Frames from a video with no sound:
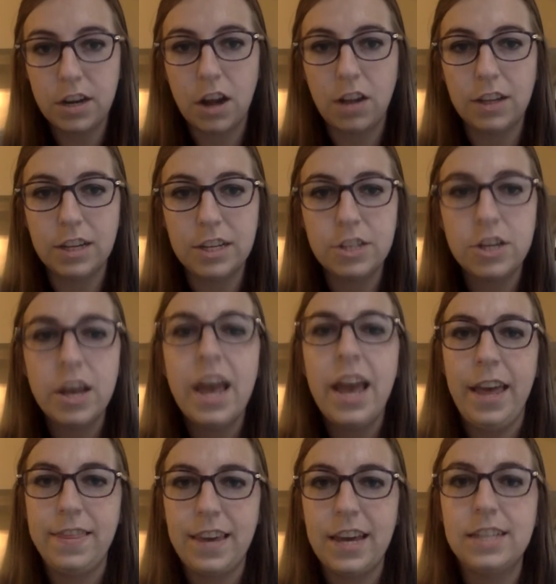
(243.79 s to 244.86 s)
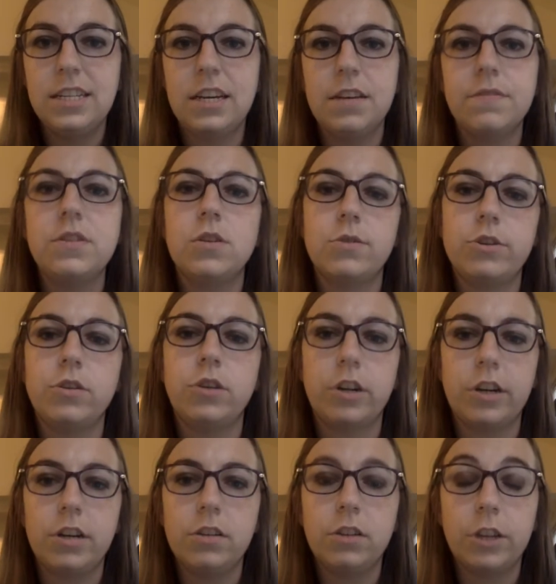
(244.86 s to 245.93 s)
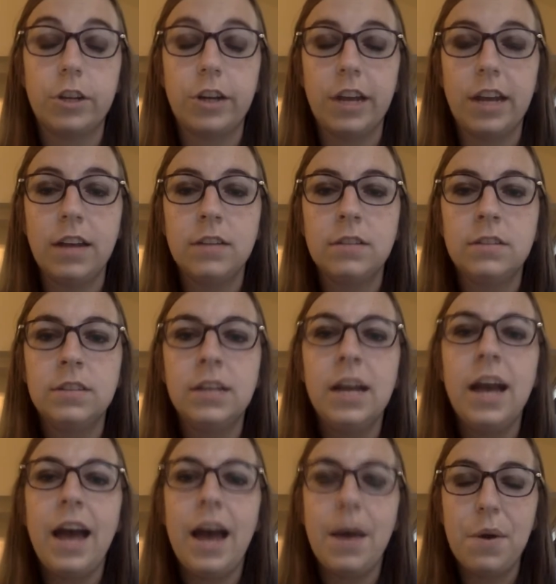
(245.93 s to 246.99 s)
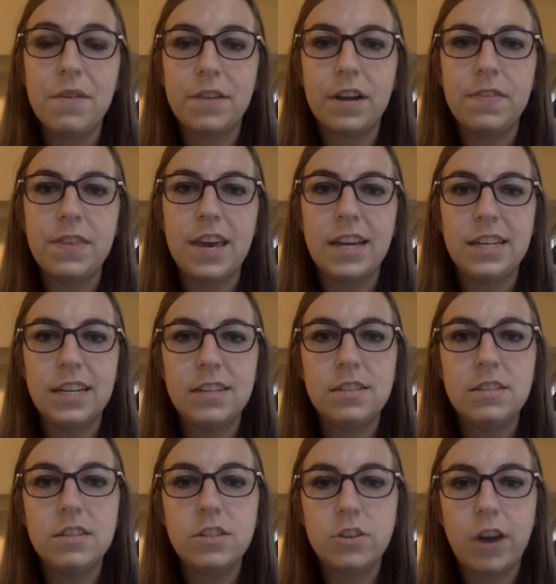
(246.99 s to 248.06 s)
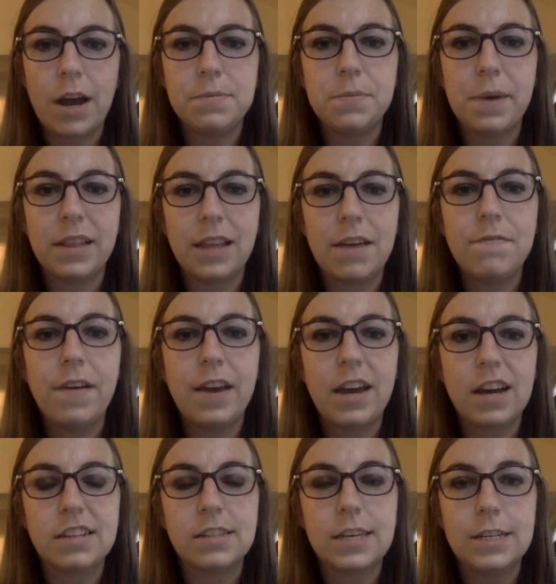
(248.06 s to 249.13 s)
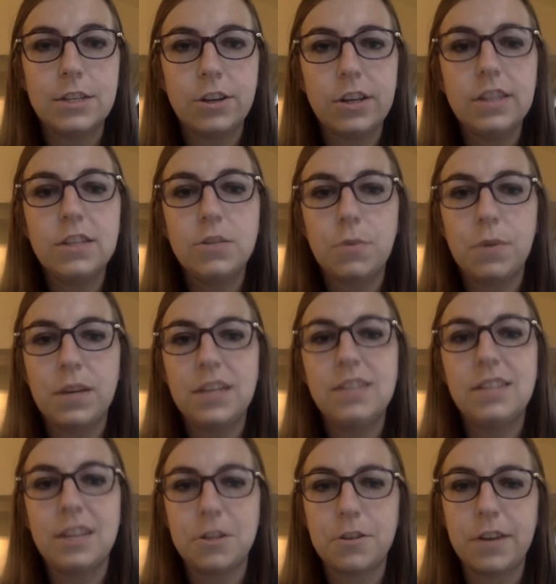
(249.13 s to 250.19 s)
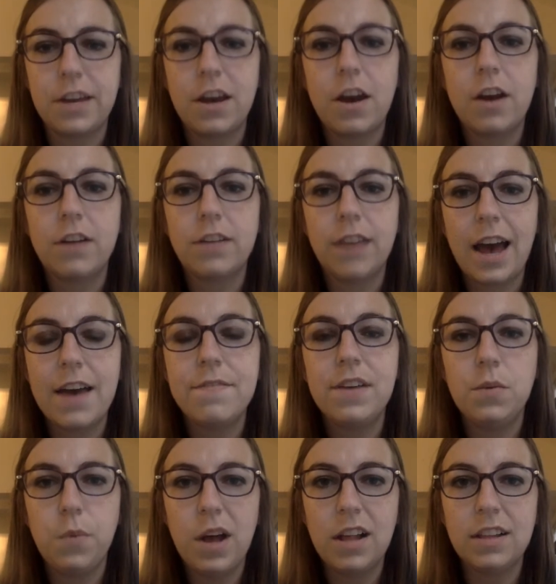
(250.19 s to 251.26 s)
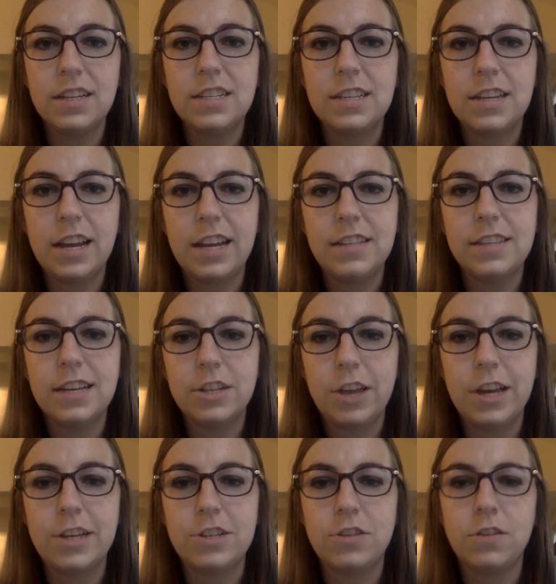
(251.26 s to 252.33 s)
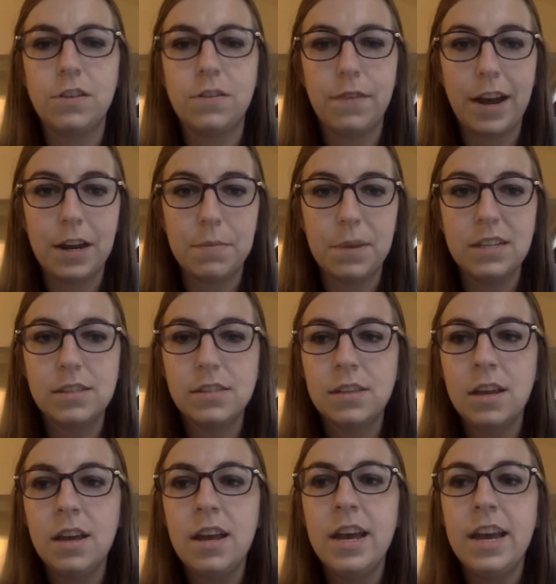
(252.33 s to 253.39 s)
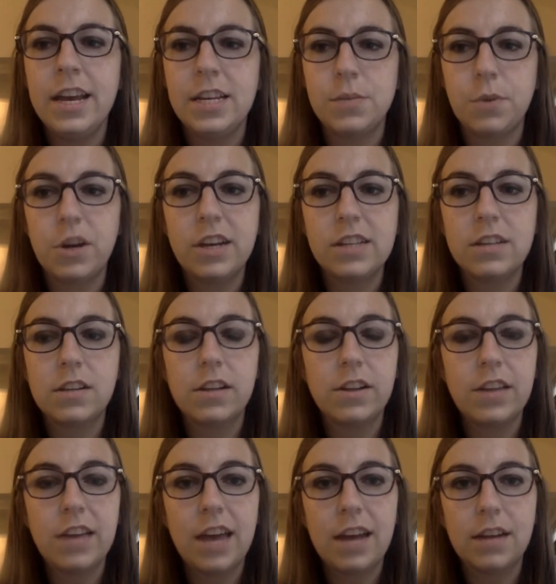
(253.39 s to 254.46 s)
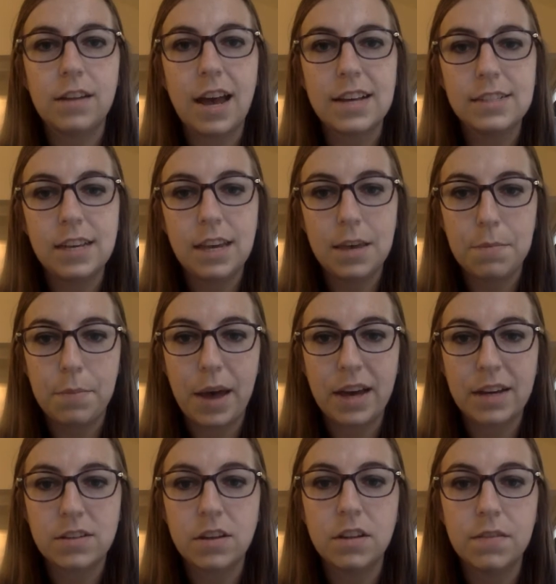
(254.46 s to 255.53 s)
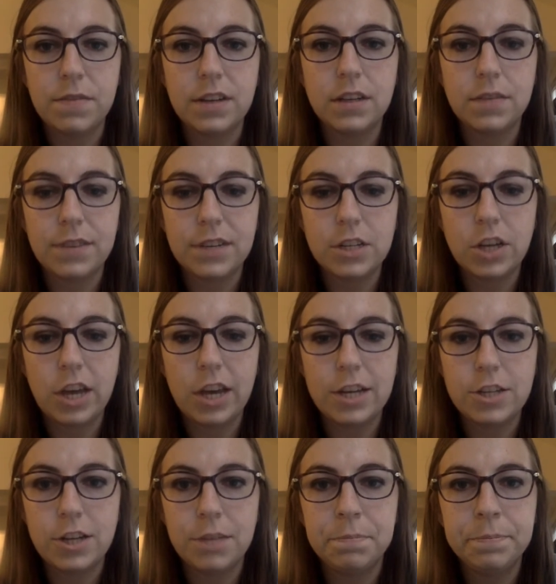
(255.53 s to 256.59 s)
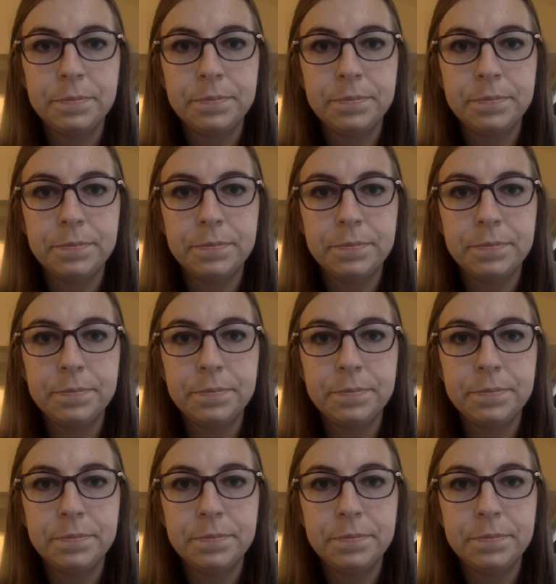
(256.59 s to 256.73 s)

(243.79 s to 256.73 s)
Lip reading: knowledge and the idea of social learning. However, the ideas described by Lev Vygotsky during the 20th century are alive and well in today's educational environments. His work has clearly had a lasting impact on the field of education.